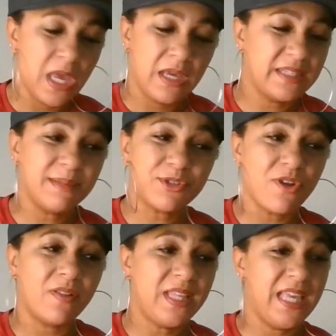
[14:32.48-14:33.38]
Because I'm
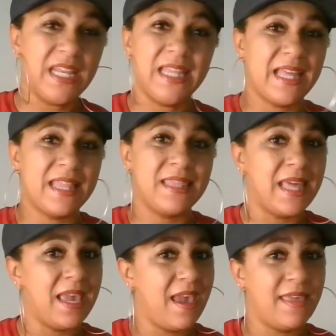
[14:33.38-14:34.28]
strongly getting that
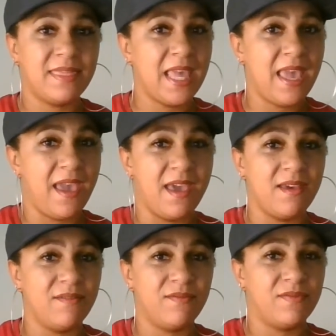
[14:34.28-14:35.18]
they they
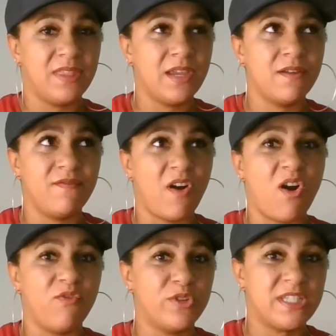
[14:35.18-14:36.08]
have they're
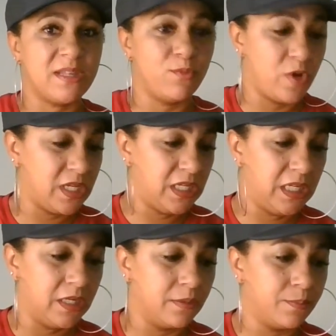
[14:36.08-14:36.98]
involved with someone
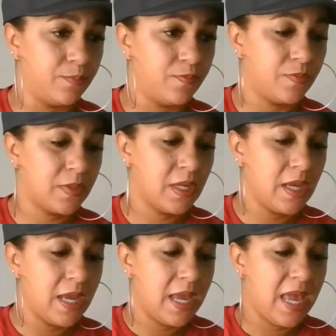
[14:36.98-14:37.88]
here,
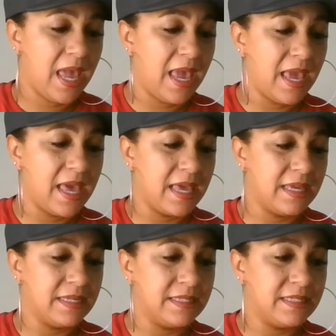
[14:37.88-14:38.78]

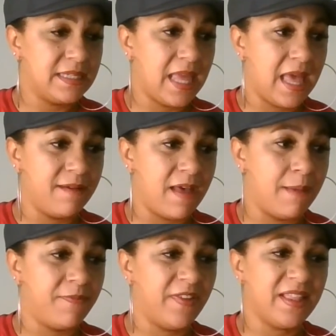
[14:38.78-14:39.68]
and I,
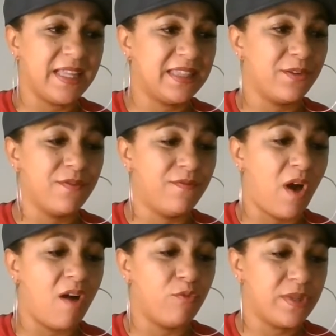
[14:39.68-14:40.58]
I'm feeling like they're
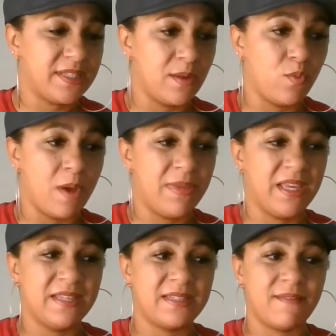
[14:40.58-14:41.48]
involved with someone
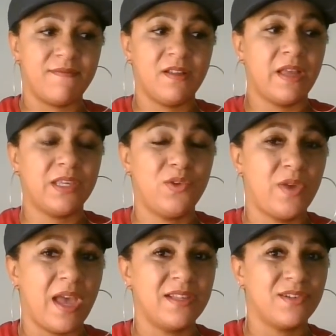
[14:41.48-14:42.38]
because they feel like you
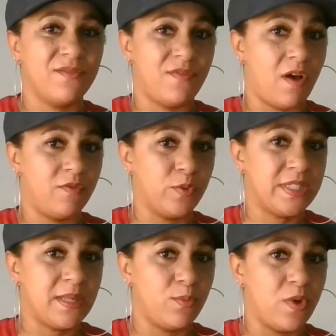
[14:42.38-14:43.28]
guys are involved with
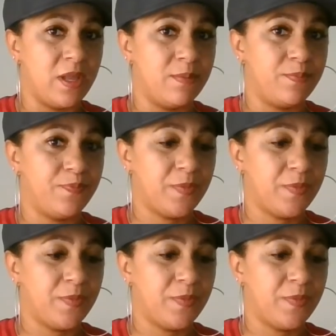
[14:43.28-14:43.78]
someone.